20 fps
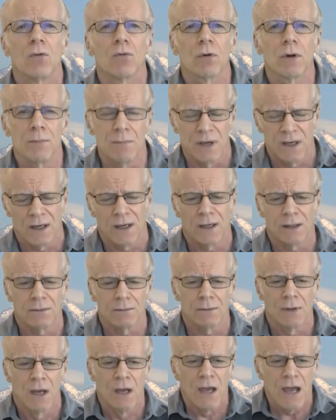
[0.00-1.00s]
remain.
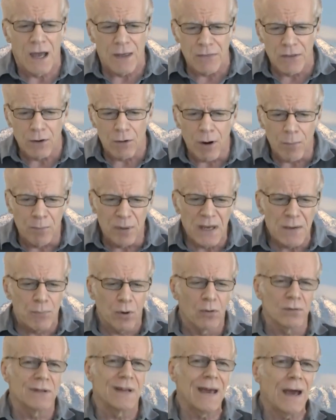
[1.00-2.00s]
And there are
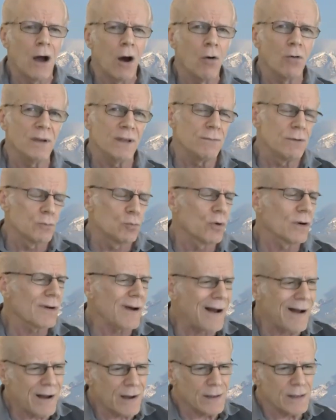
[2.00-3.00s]
people now, even
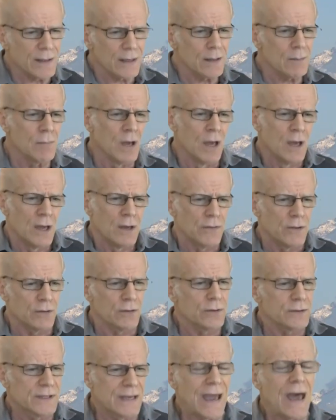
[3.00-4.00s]
where I am, that
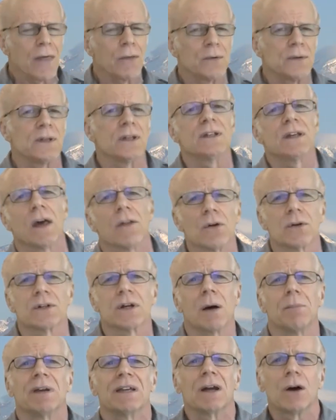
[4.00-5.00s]
are gathering together,
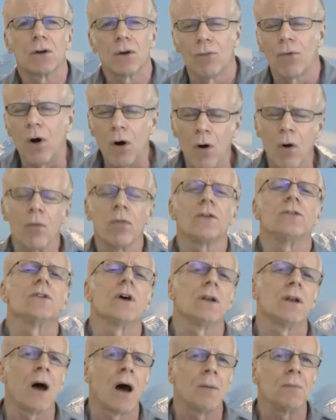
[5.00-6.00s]
coming out of all the
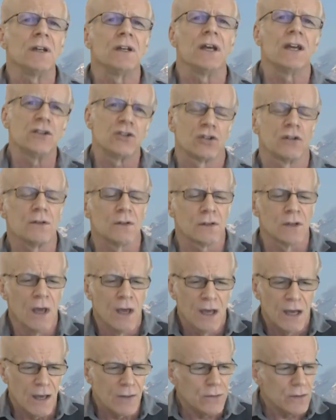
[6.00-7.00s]
denominations,
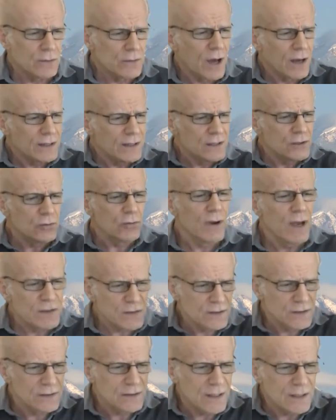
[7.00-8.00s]
and they're not
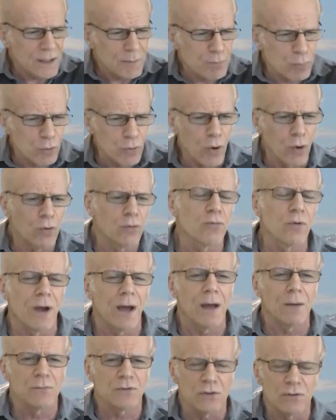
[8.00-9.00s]
interested in any
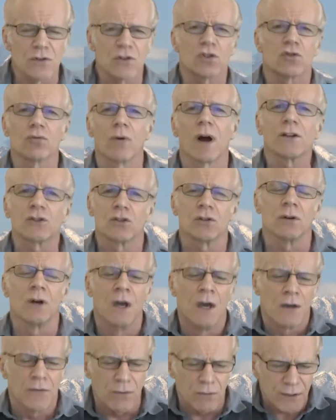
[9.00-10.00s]
programs or structure.
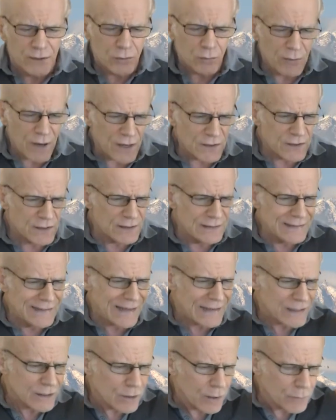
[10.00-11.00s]
They're interested in
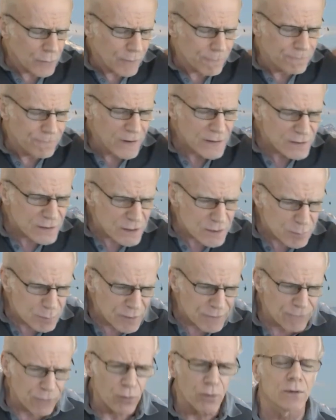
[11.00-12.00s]
getting on their faces
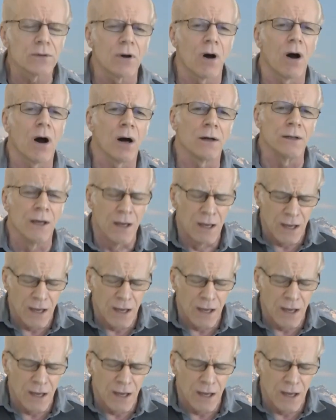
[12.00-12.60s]
before God